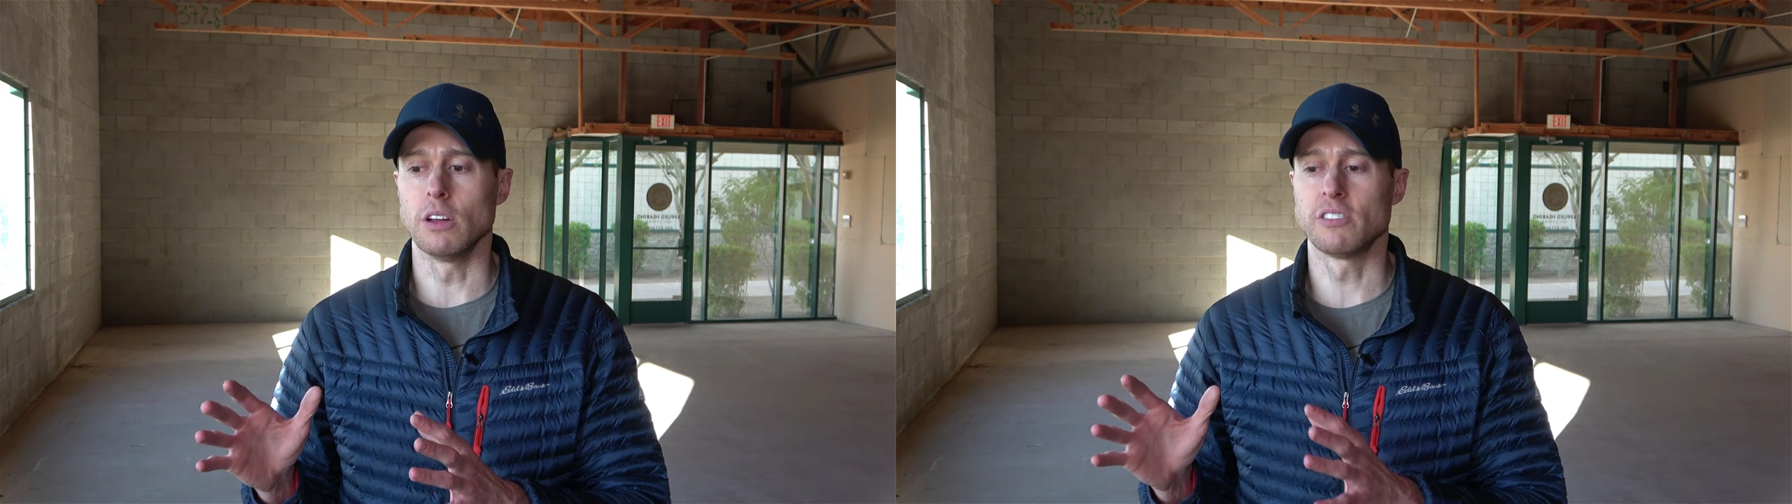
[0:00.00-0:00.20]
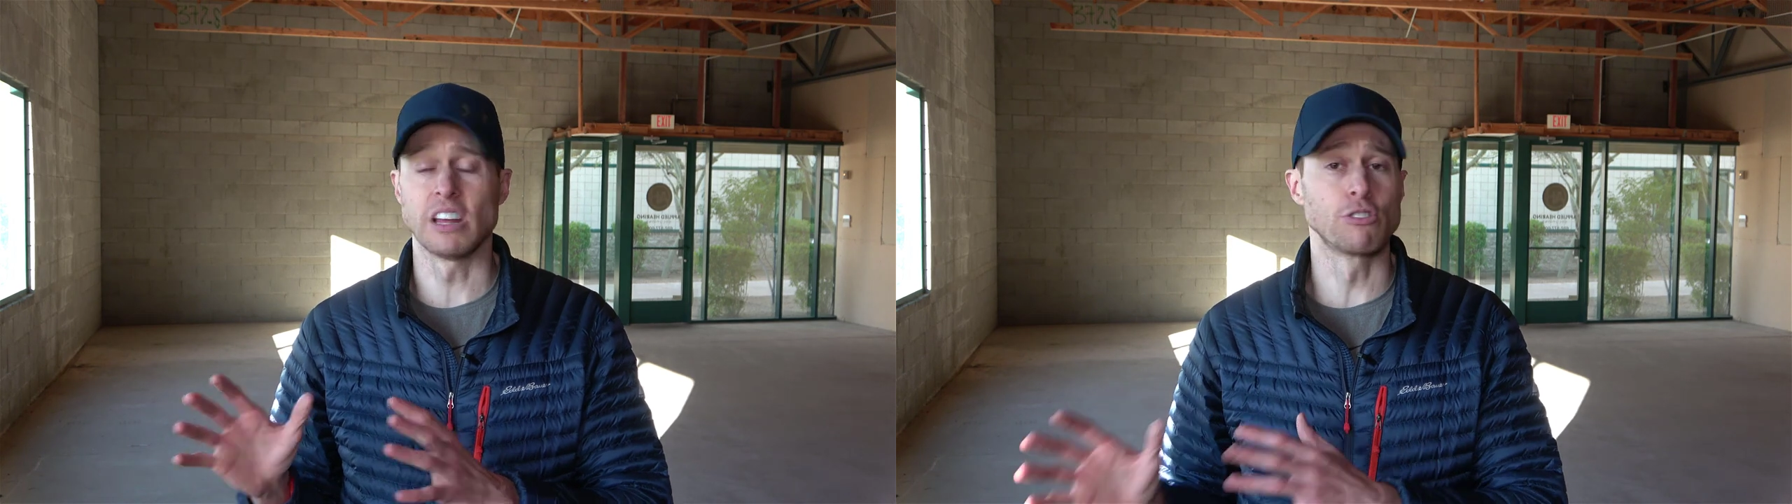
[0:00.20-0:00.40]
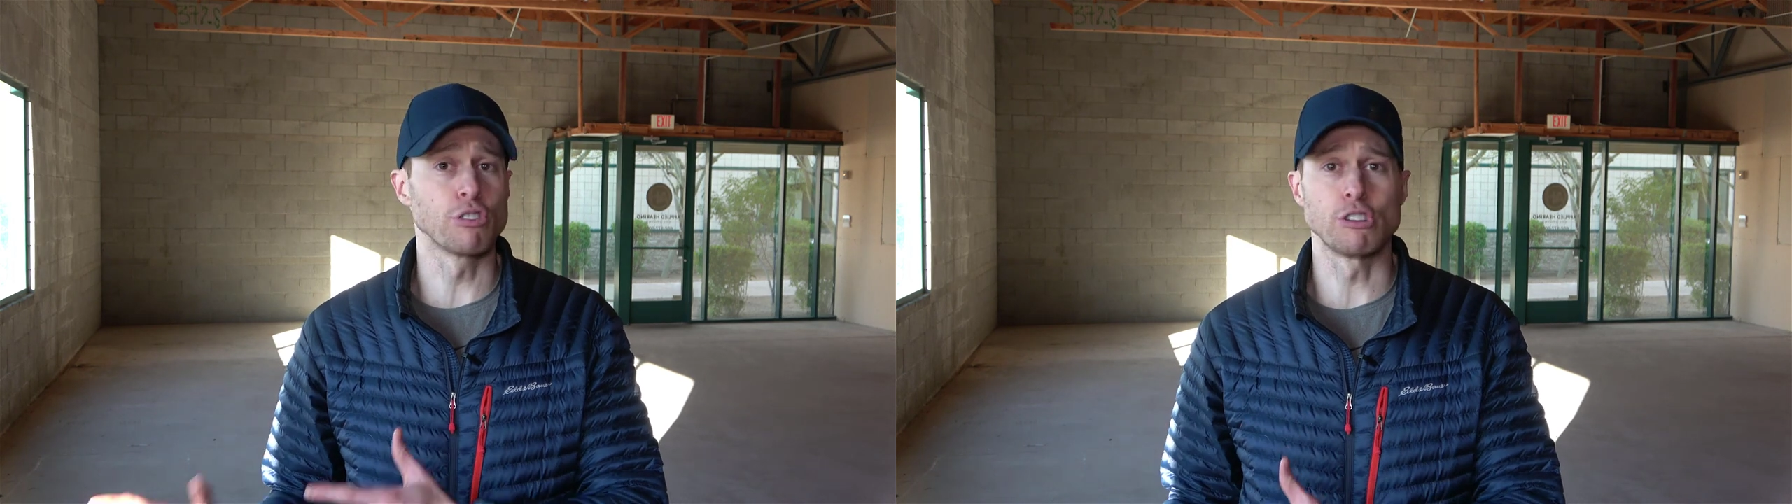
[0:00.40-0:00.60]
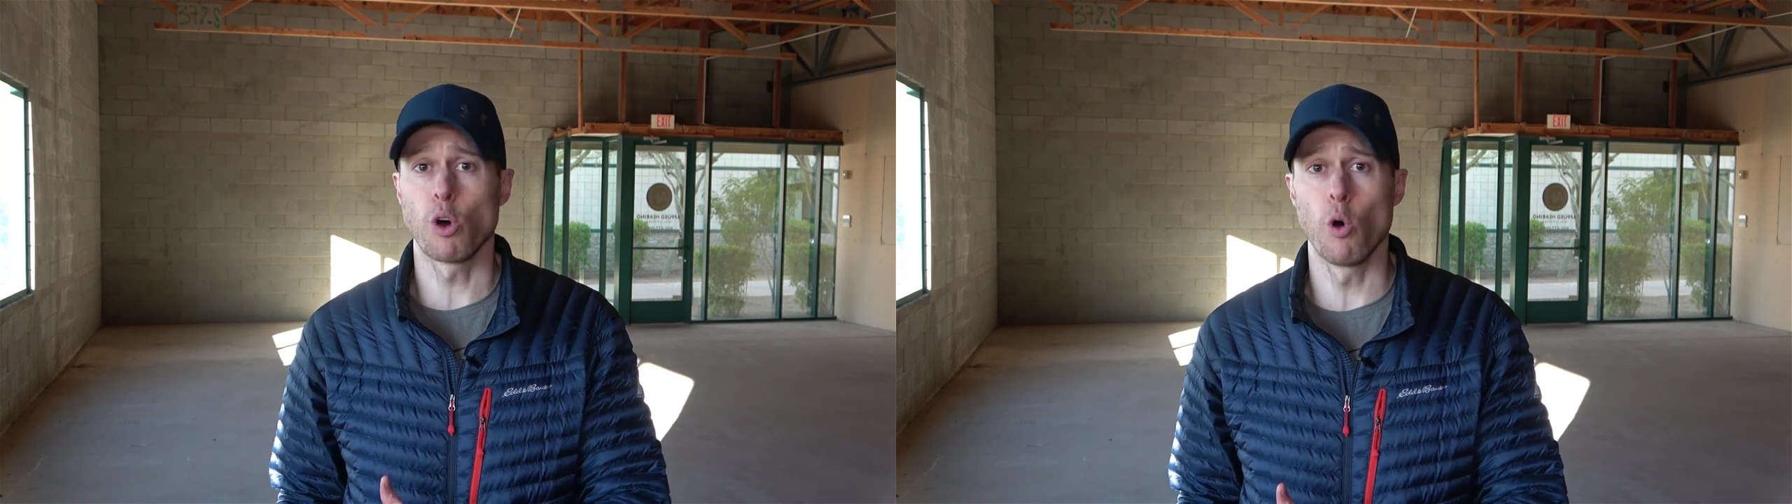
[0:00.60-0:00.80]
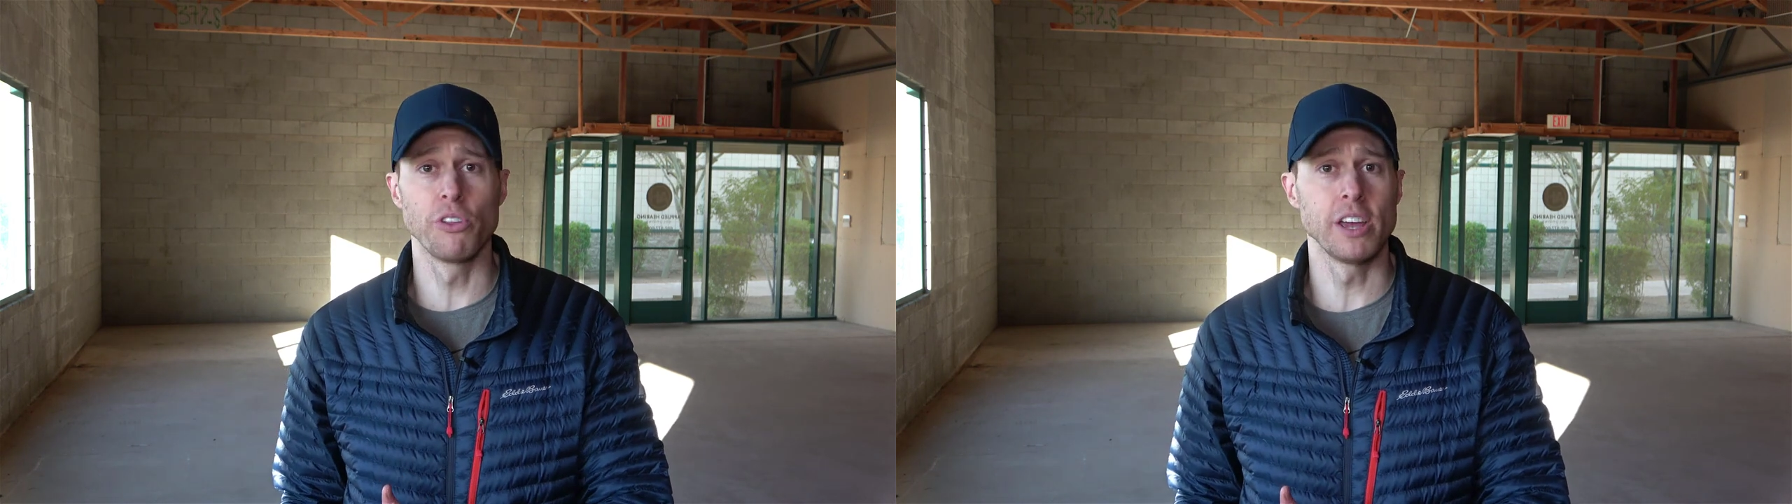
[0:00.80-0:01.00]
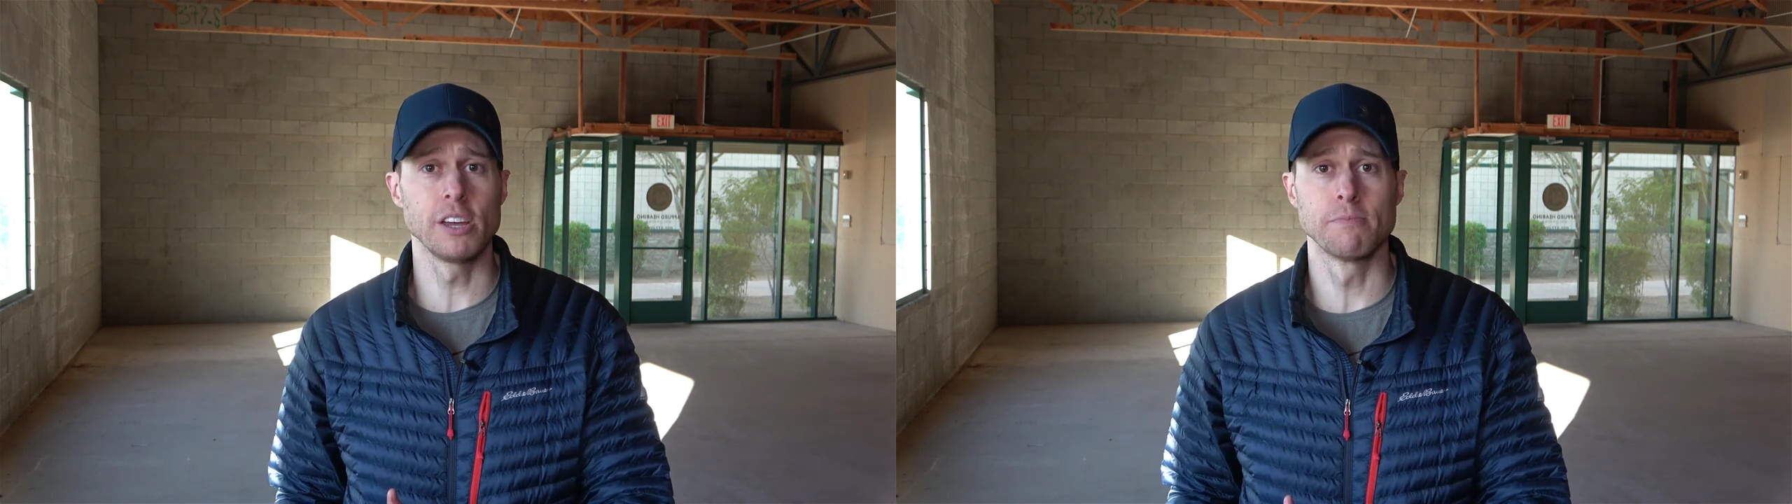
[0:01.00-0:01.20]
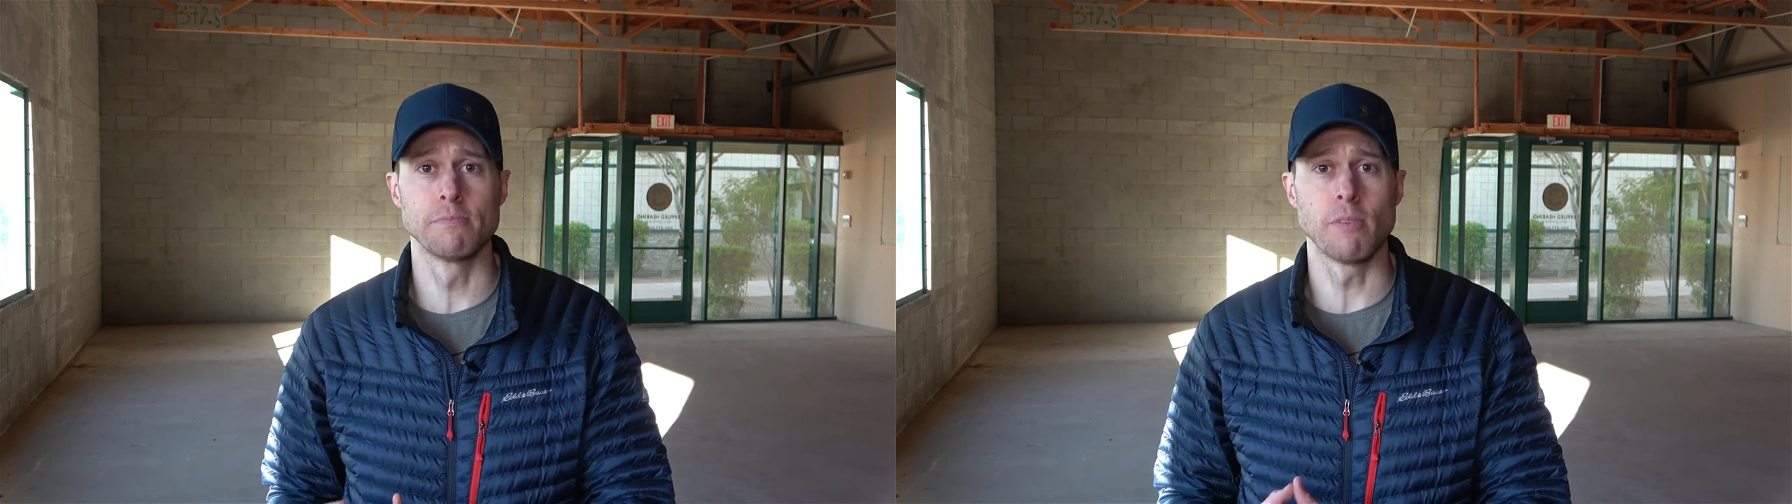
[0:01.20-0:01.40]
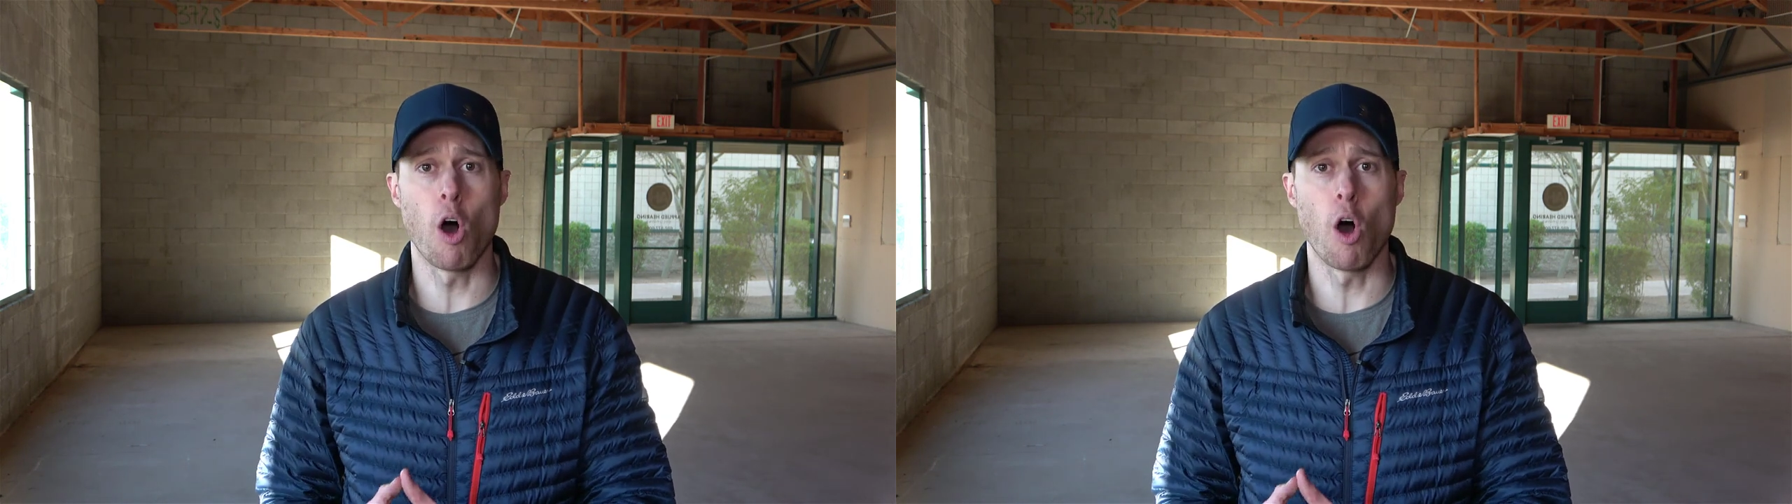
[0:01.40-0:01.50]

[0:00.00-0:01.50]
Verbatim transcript: essentially told him